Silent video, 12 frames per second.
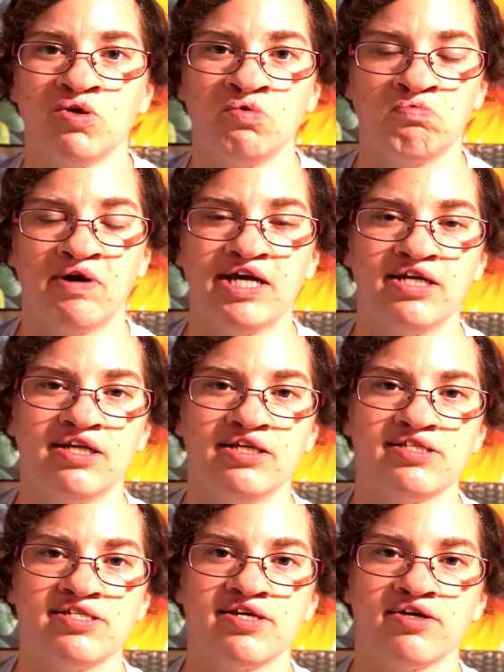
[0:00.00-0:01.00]
wait
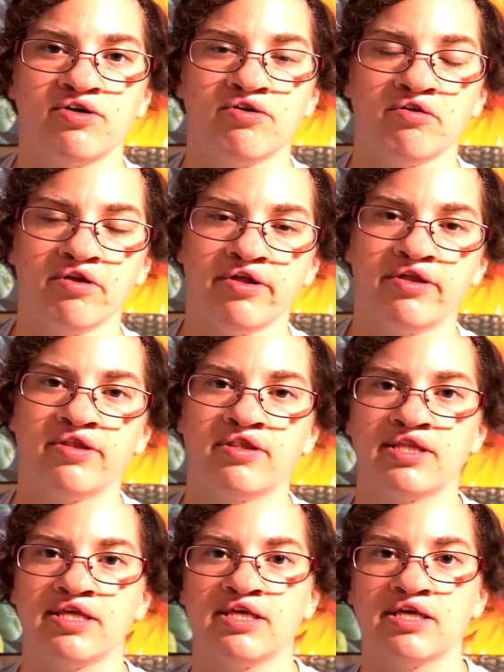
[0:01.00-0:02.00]
until
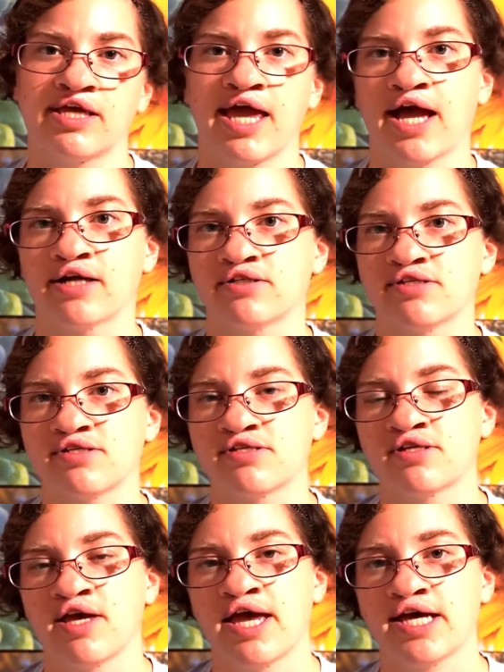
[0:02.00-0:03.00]
the
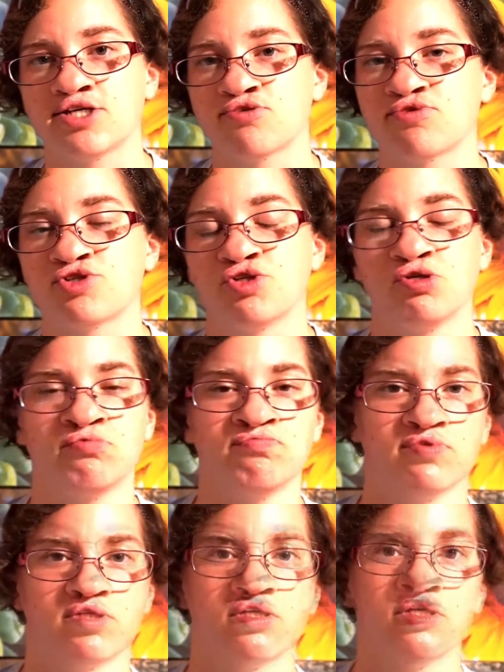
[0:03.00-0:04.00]
cactus has
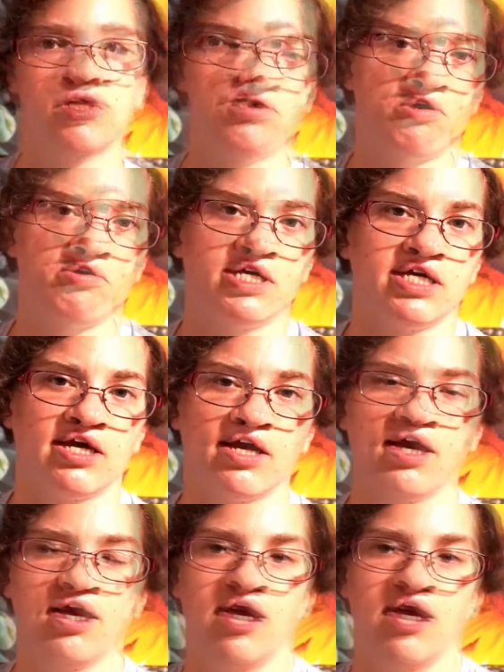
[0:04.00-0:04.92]
resumed growing